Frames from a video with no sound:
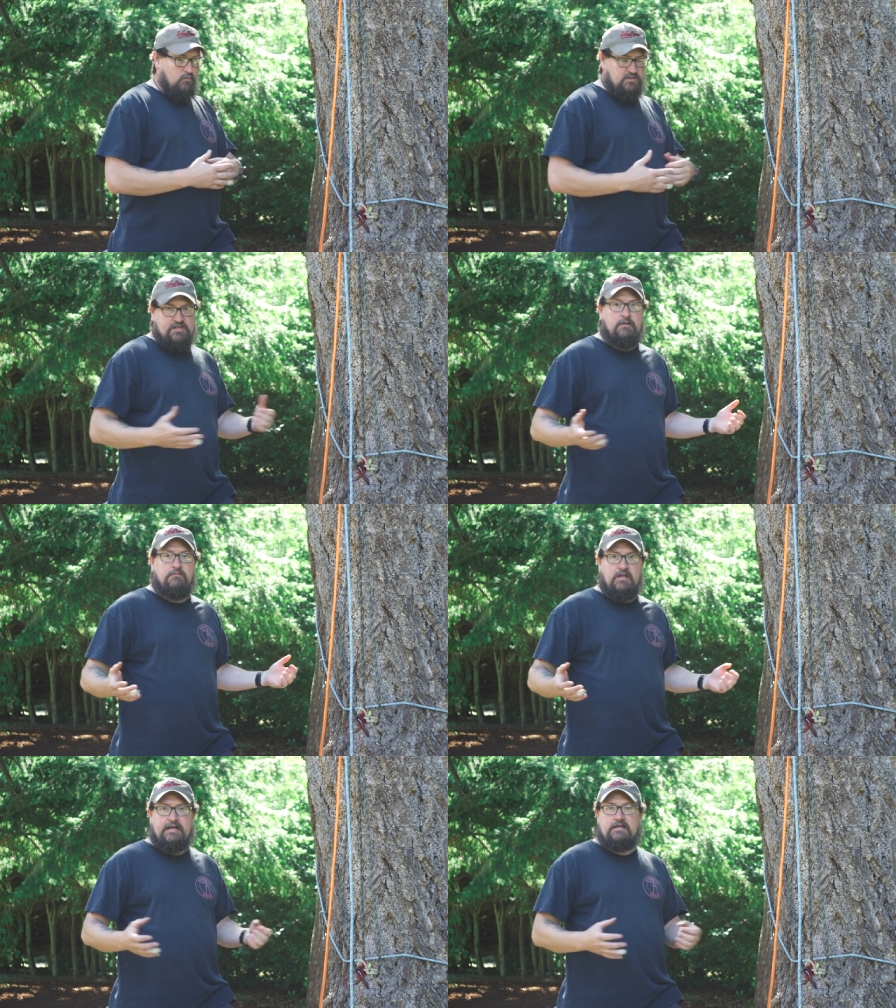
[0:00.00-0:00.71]

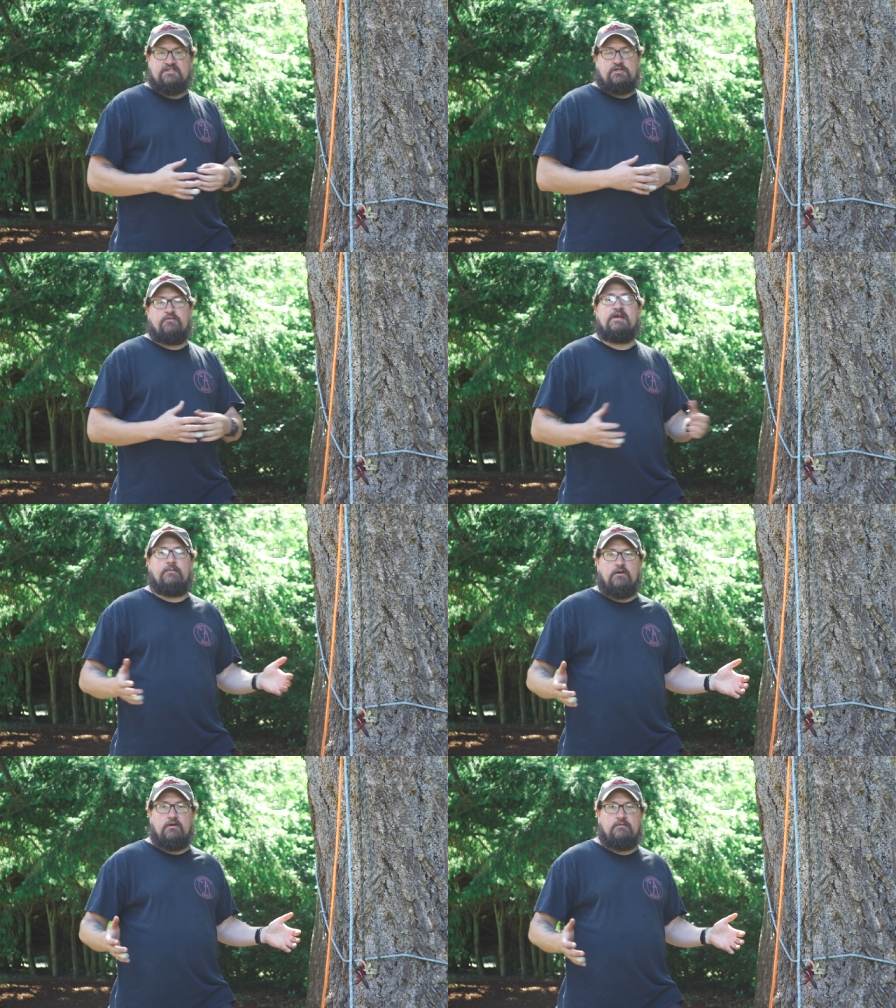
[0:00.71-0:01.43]
Something like a
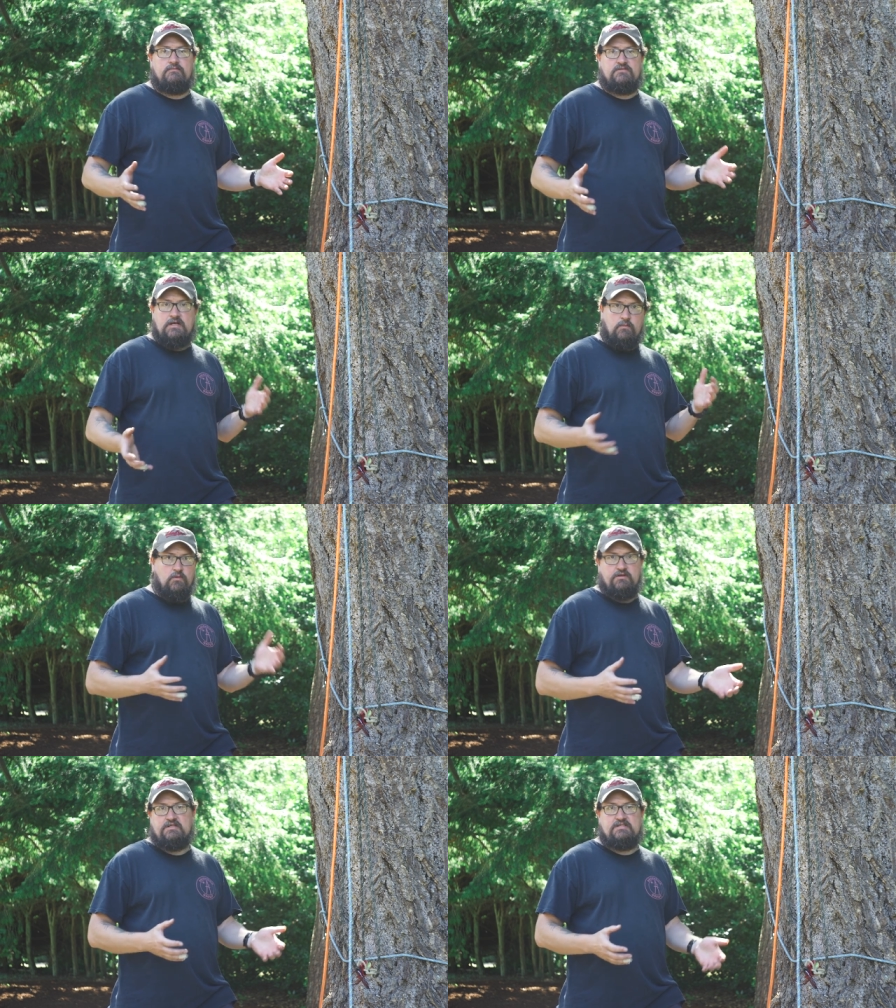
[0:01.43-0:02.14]
screamer
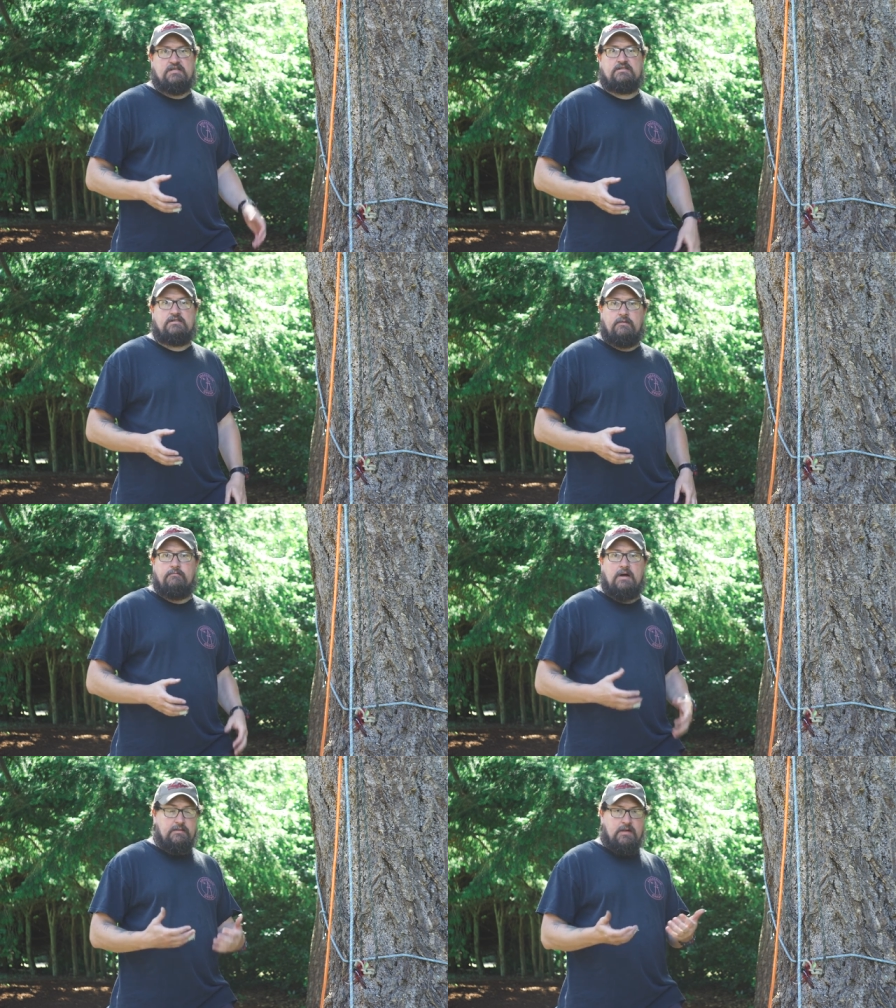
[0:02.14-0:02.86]
somewhere in the system
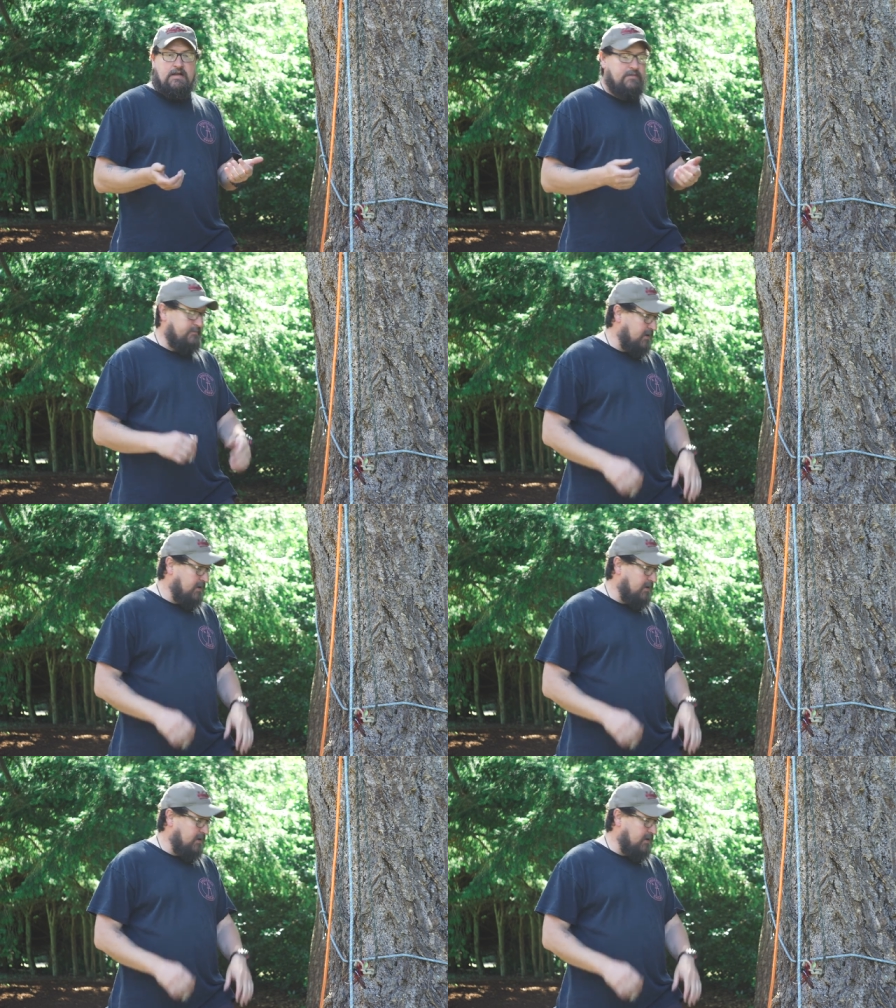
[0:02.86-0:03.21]
might might be